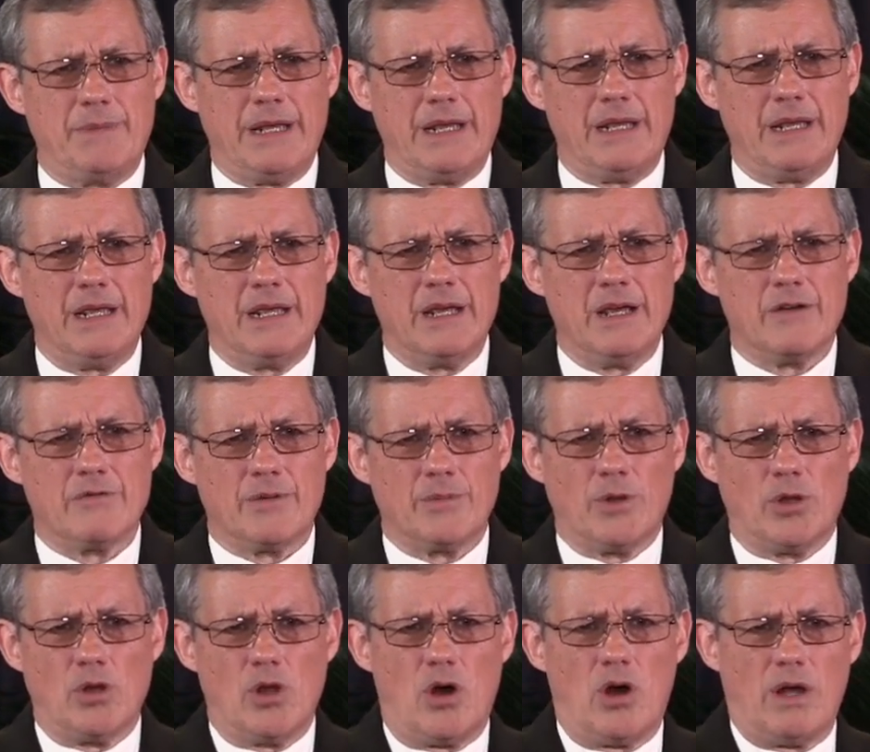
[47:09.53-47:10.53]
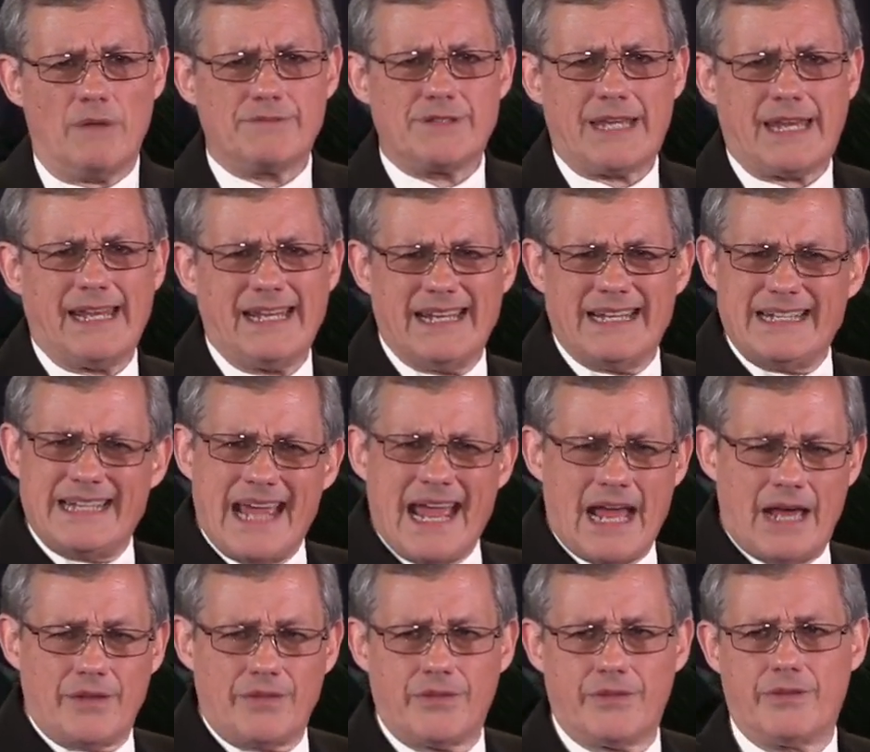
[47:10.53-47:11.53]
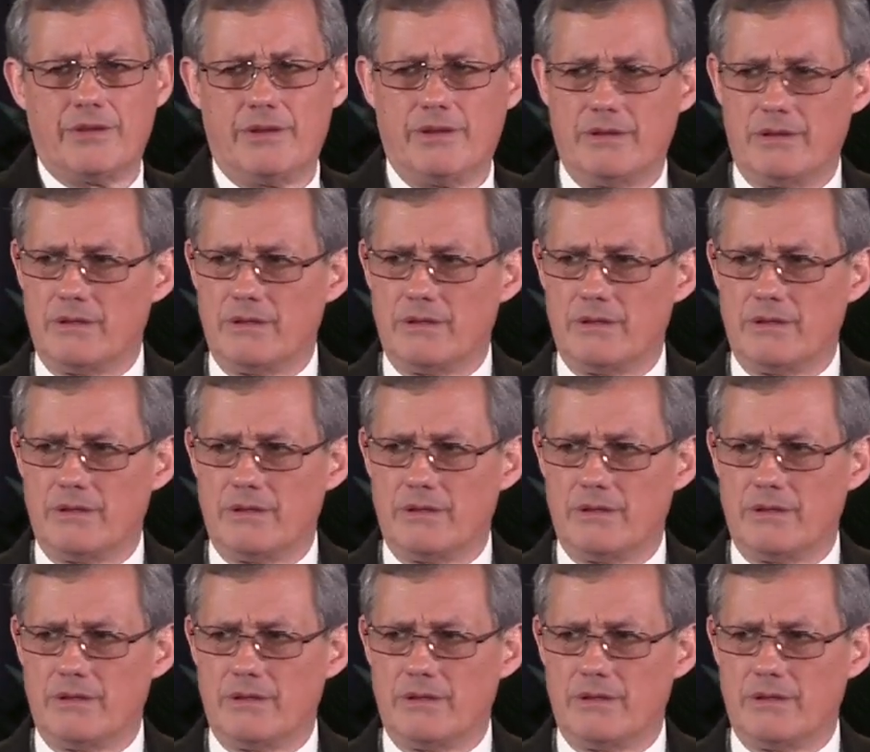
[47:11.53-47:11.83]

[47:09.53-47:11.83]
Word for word: me from the law of sin and death.